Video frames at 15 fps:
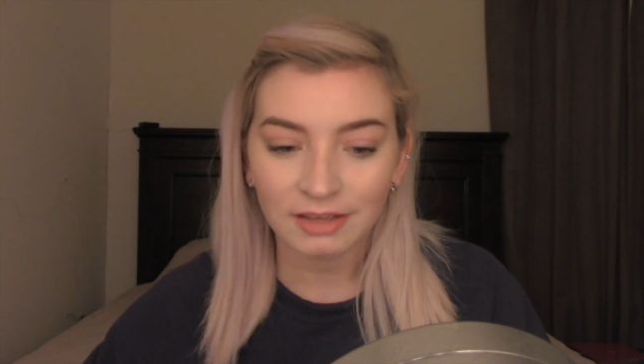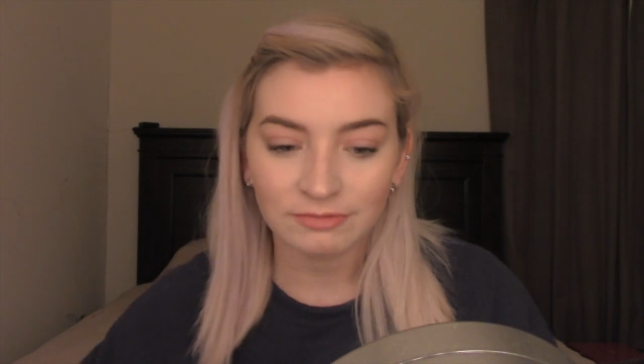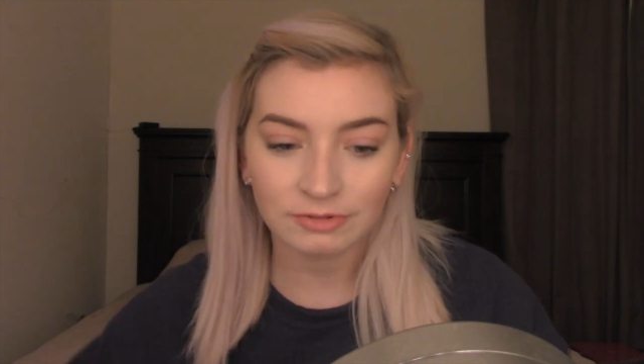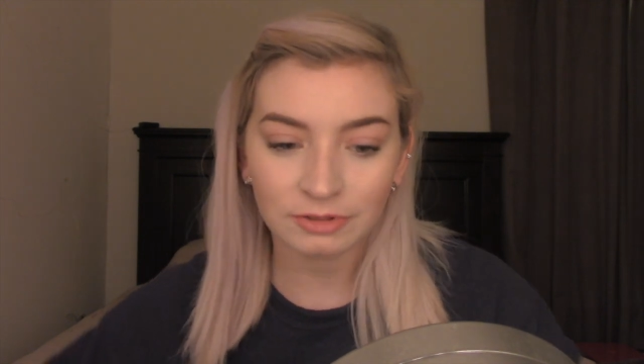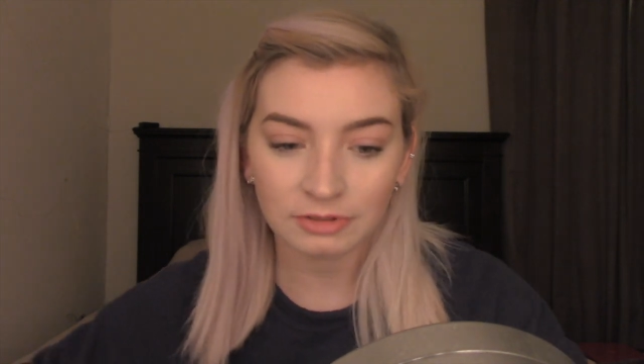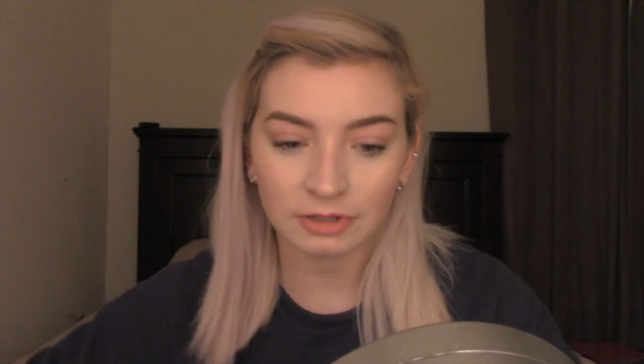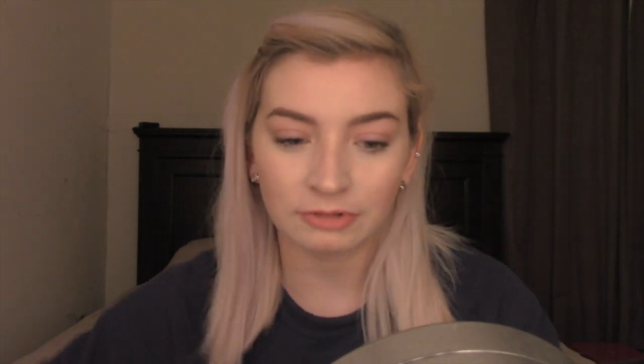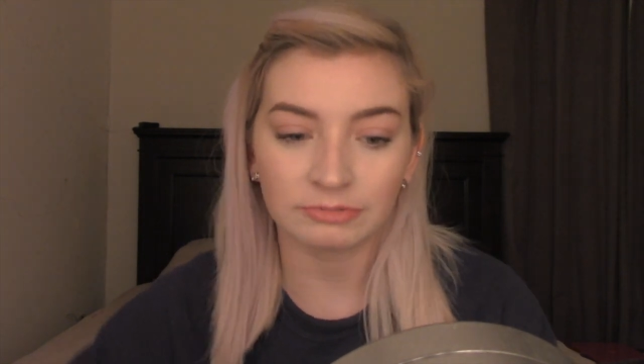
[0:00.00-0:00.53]
If you
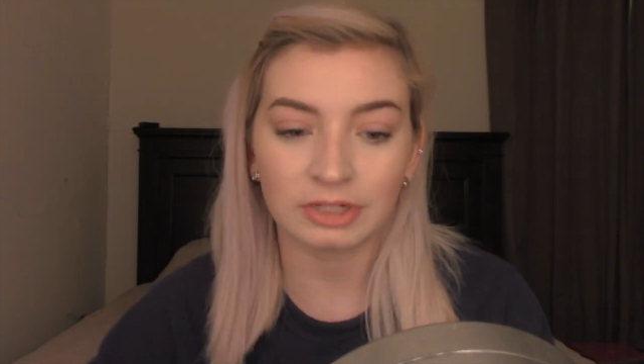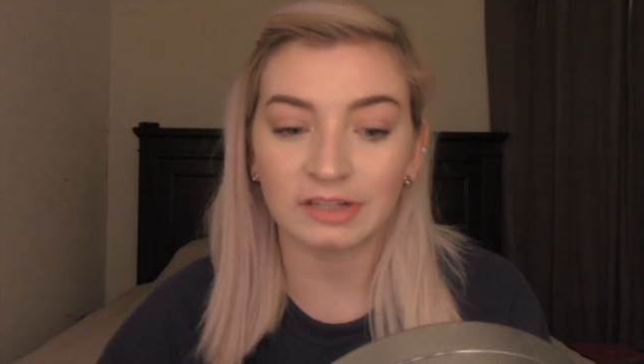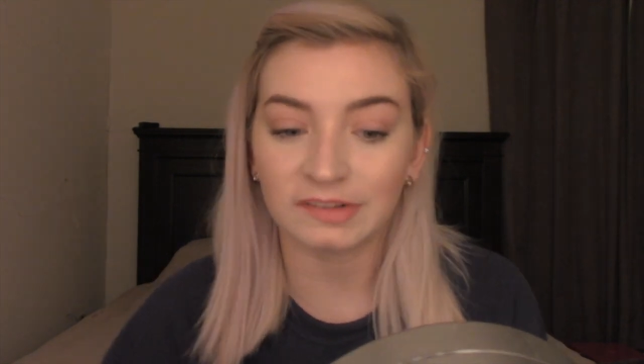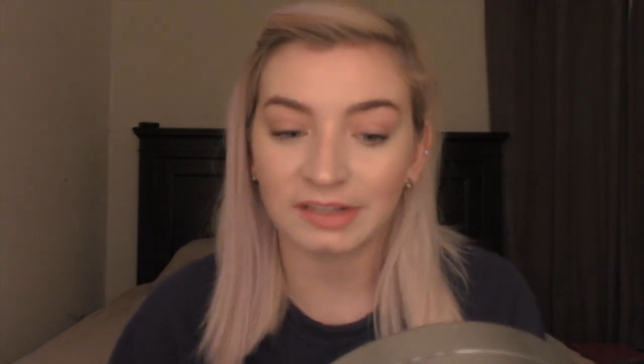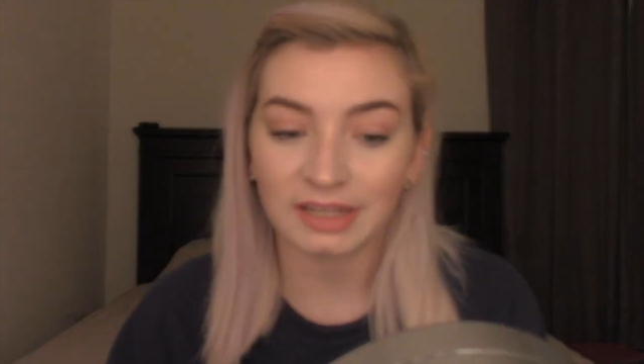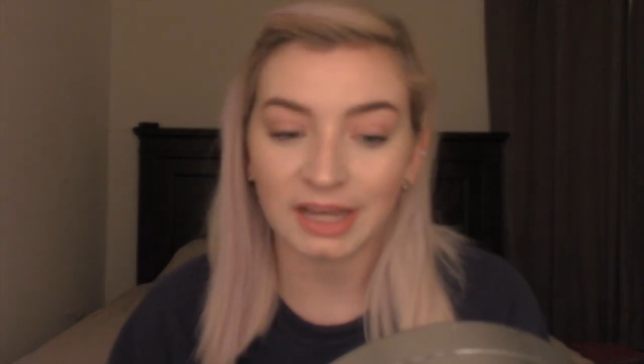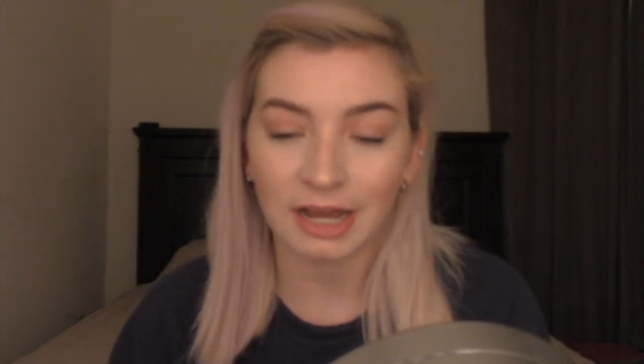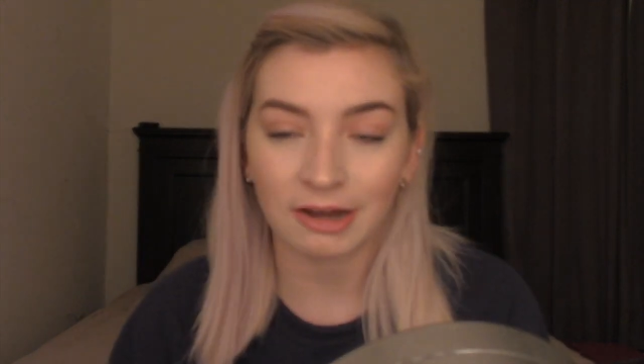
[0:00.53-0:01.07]
all want to
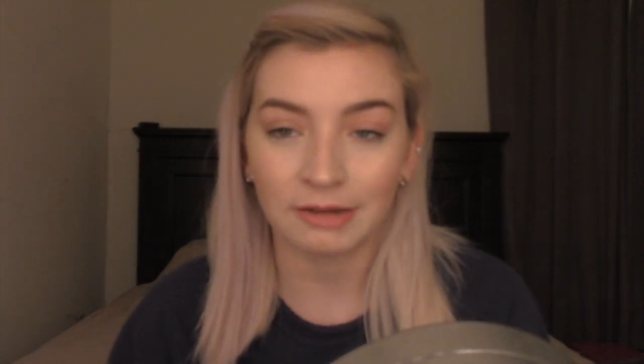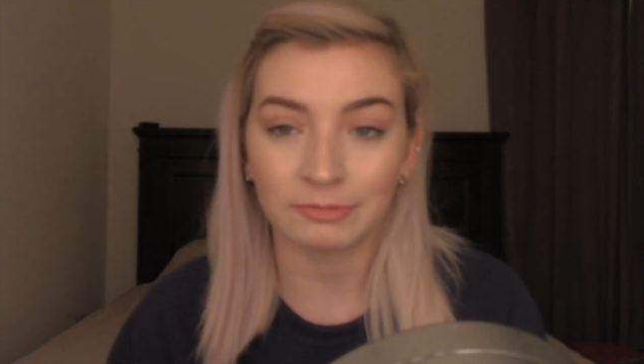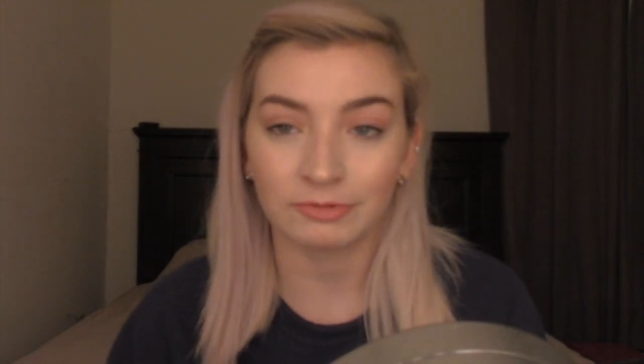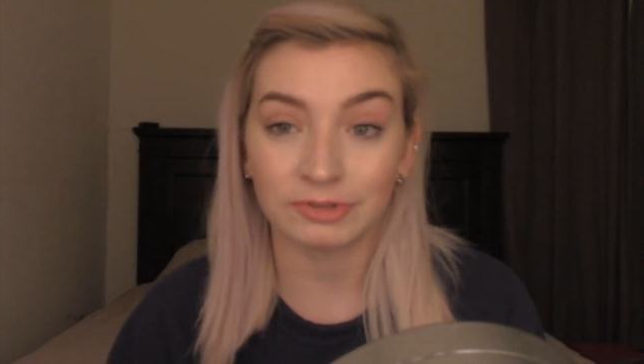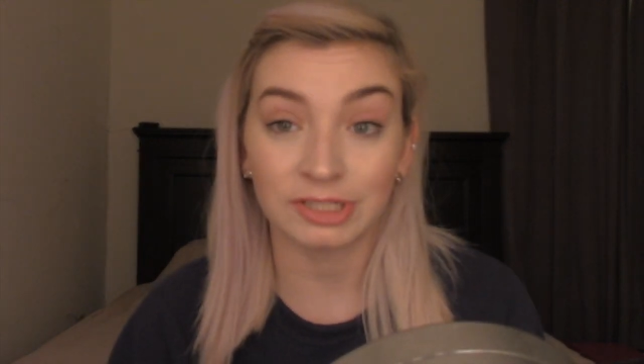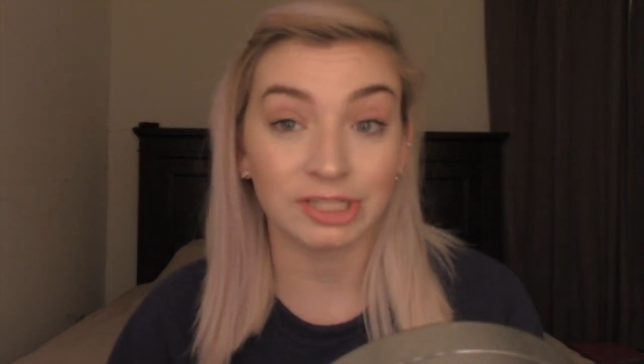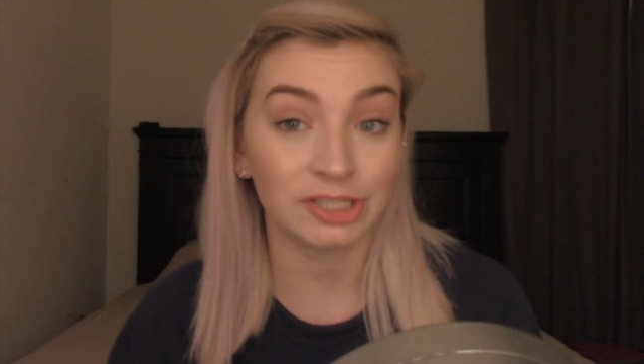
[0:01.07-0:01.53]
see how I'm going to